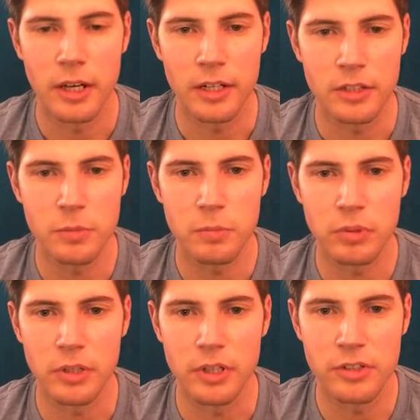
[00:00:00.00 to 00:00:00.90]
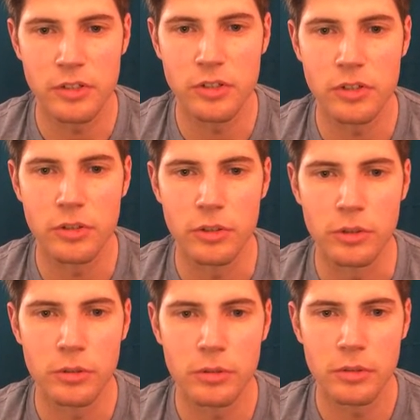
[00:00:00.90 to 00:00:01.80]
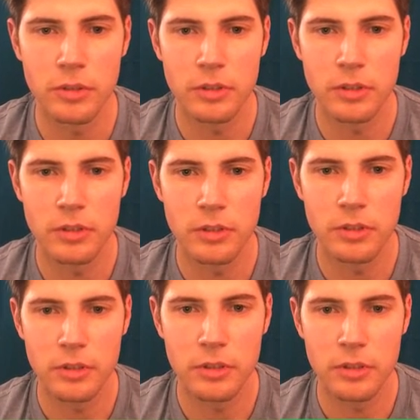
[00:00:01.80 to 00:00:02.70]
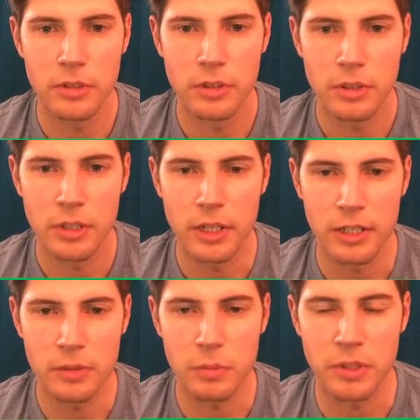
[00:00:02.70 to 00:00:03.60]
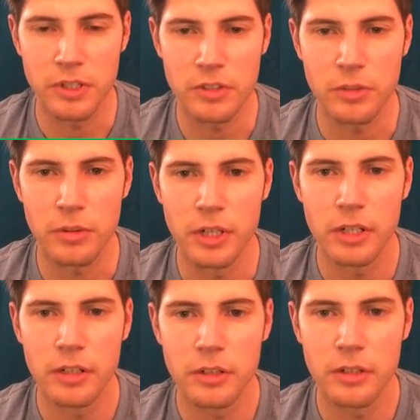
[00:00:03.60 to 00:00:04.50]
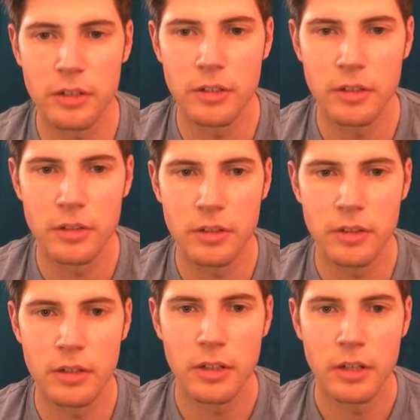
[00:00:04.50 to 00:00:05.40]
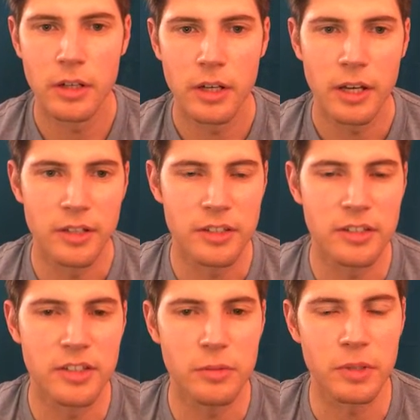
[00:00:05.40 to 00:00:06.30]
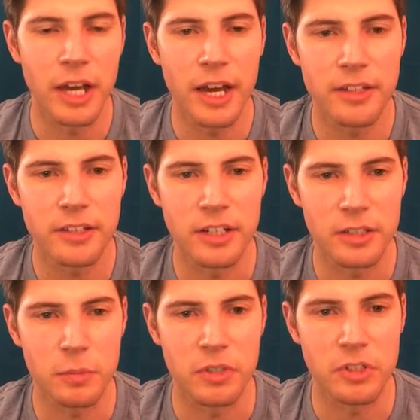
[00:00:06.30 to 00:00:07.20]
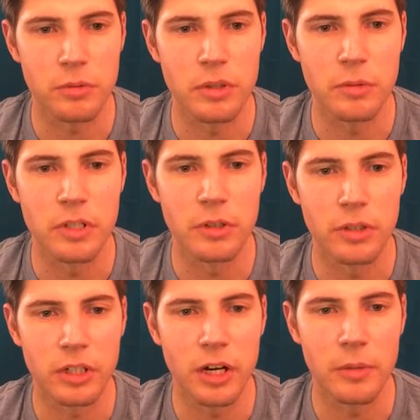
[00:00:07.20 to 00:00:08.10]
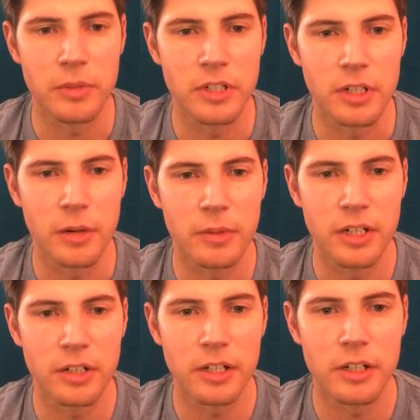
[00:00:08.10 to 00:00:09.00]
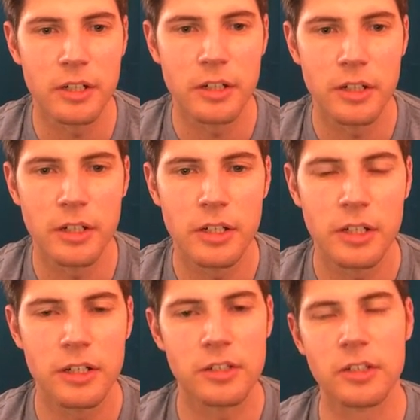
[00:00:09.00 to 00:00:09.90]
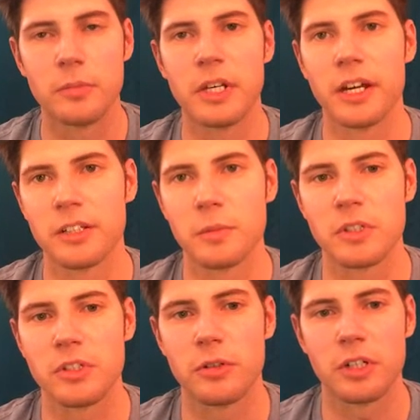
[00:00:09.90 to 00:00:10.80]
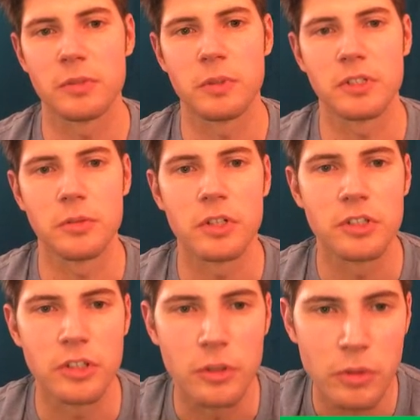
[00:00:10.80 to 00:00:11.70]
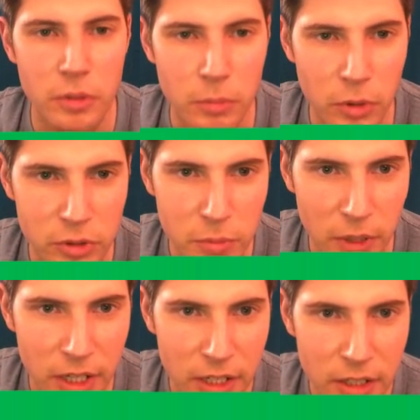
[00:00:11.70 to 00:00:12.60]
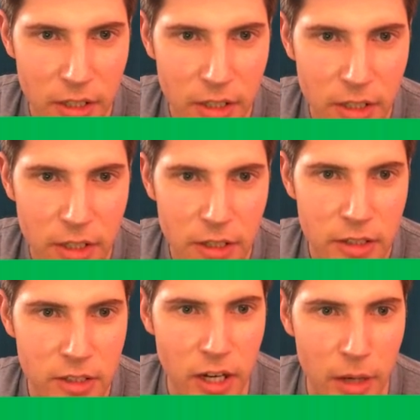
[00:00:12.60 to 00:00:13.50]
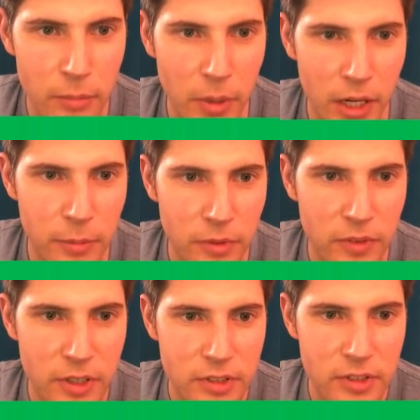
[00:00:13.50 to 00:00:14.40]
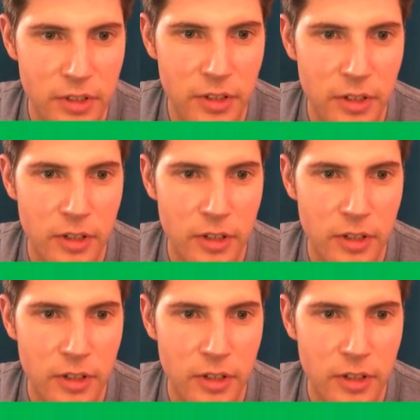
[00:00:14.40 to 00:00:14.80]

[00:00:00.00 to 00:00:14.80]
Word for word: x plus 2, x plus 3. And since this one has an x plus 3, we know the common denominator here is going to be x plus 2, x plus 3. So you want to multiply the top and bottom of this